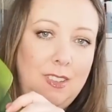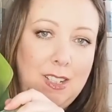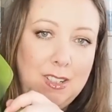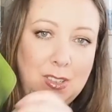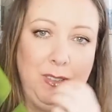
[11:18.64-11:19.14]

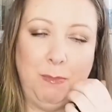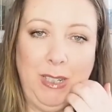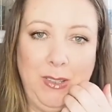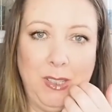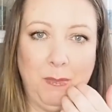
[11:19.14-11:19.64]
I'll just be
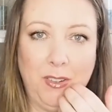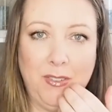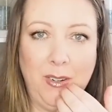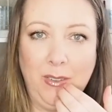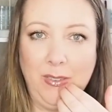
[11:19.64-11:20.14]
using them for
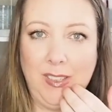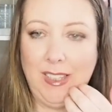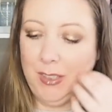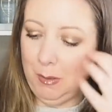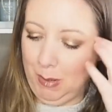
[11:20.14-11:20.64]
photos in
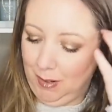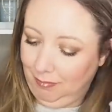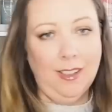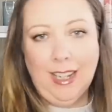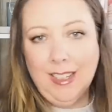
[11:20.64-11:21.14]
the summer.
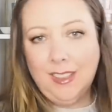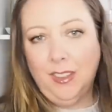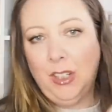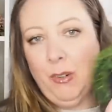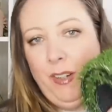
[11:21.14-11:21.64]
Last
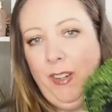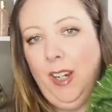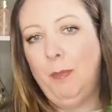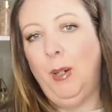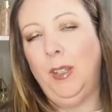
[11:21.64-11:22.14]
on the greenery,
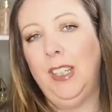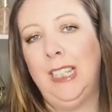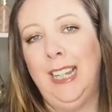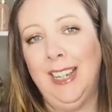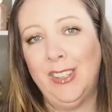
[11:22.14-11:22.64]
I bought
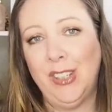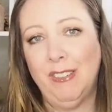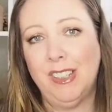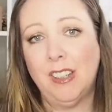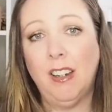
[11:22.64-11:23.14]
this last
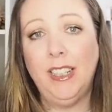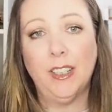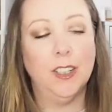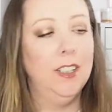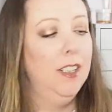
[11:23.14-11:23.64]
year in
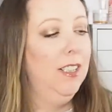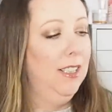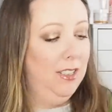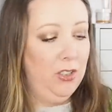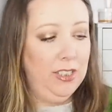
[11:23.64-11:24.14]
Tiger.
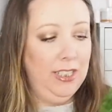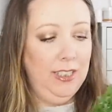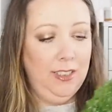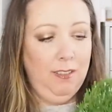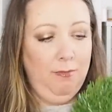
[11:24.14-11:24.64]
It's just a
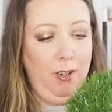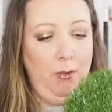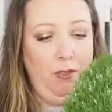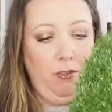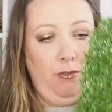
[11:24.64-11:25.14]
little
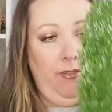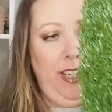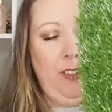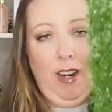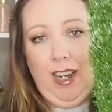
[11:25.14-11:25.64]
roll of
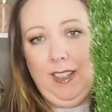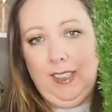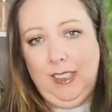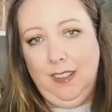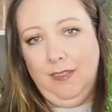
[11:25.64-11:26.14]
fake
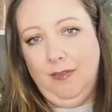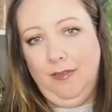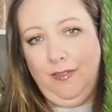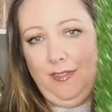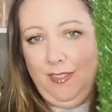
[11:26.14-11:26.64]
grass,
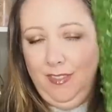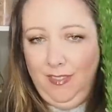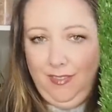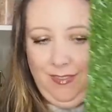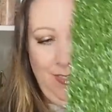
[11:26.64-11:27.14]

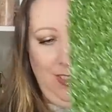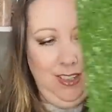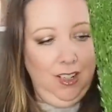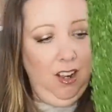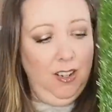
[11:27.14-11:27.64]

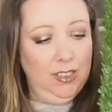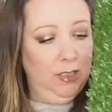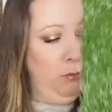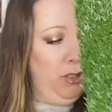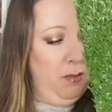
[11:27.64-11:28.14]
because
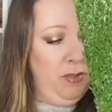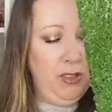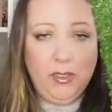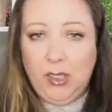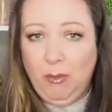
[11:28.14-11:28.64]
sometimes
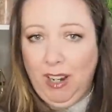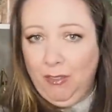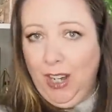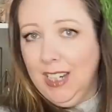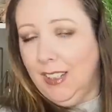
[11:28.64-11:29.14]
you just don't
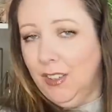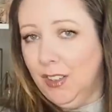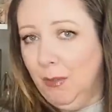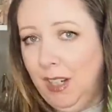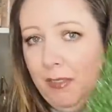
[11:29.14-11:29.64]
have grass here, you
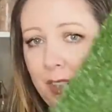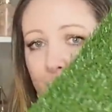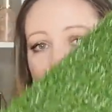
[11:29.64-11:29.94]
don't want to have to go